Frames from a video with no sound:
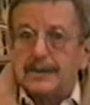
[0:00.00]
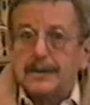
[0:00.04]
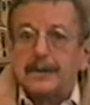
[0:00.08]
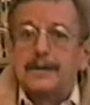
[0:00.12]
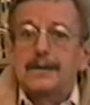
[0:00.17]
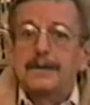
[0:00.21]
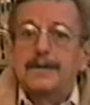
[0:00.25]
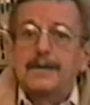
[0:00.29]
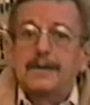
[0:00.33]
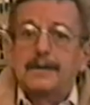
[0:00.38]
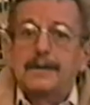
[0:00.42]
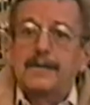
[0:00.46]

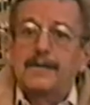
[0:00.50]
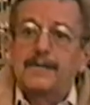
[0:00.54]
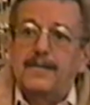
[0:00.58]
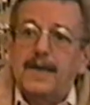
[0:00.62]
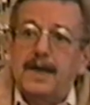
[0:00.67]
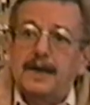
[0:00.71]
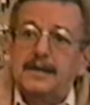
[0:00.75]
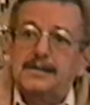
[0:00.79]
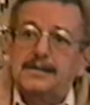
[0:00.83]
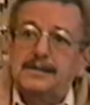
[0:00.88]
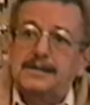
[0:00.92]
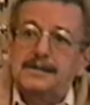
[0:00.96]
Mm-hmm. And
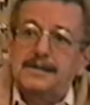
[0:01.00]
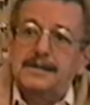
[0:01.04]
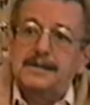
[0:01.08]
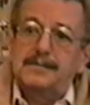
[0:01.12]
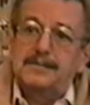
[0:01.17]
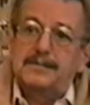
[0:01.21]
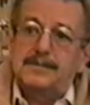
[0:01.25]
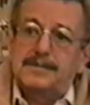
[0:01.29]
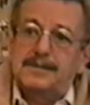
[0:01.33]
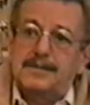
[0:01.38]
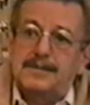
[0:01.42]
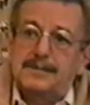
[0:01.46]
that
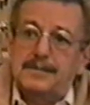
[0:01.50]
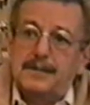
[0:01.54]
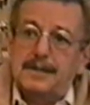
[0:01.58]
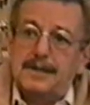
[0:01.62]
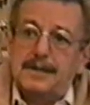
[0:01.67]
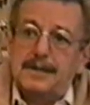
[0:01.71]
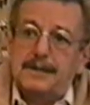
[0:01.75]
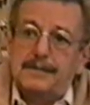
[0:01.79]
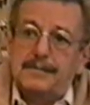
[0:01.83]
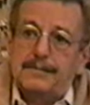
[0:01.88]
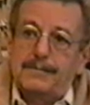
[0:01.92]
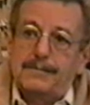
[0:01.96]
seems to
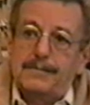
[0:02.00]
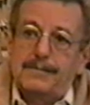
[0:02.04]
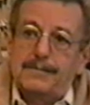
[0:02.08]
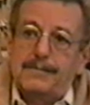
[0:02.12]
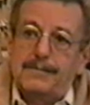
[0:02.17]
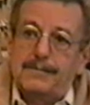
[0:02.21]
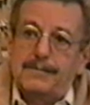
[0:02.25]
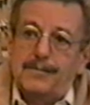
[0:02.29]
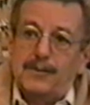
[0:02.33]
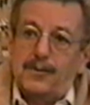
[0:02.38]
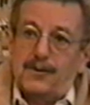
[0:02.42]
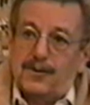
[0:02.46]
be
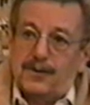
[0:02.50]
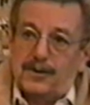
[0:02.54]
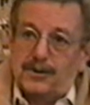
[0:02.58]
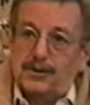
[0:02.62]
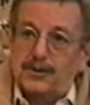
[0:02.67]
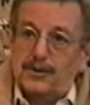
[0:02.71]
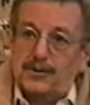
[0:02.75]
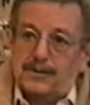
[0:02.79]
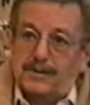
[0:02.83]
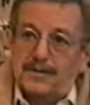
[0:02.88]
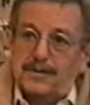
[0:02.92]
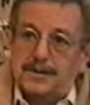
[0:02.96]
the
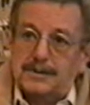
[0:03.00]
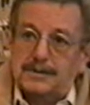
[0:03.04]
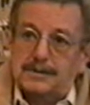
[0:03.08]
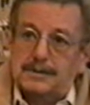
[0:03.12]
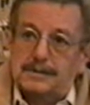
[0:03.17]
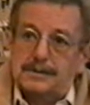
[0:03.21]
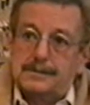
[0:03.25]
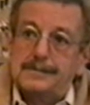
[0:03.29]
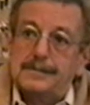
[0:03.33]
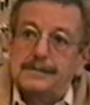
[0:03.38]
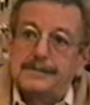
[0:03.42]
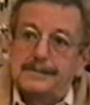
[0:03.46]

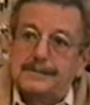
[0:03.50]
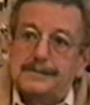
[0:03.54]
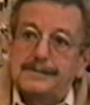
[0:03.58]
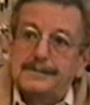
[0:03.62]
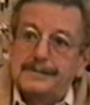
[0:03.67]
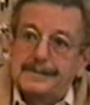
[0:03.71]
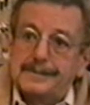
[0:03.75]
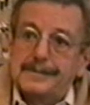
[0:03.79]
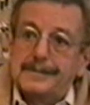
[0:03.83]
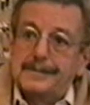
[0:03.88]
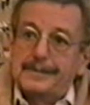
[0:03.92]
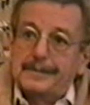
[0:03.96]
universal,
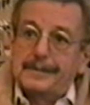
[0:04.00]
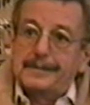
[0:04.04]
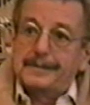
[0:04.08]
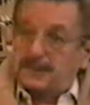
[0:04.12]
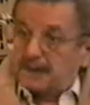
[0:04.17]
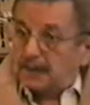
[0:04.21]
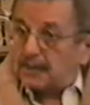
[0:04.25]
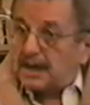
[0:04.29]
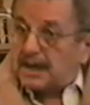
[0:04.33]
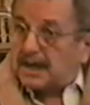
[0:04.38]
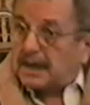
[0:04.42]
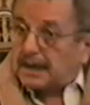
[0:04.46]

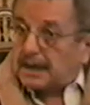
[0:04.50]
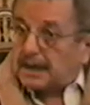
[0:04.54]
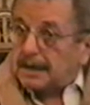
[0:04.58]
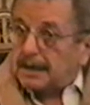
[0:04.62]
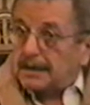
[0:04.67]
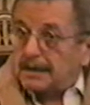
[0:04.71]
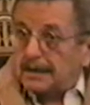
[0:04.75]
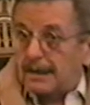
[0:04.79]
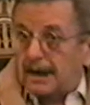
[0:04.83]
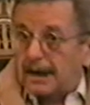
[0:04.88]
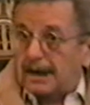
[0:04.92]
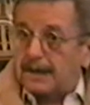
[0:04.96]
to me,
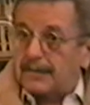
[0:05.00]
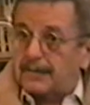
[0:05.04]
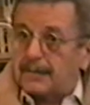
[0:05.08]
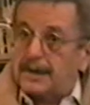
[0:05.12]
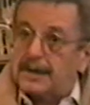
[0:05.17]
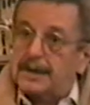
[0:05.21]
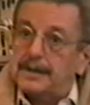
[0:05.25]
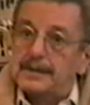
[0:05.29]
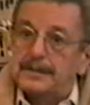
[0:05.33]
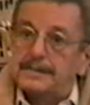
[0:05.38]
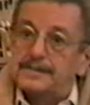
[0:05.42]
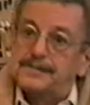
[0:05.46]

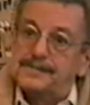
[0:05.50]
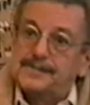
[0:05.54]
anyway.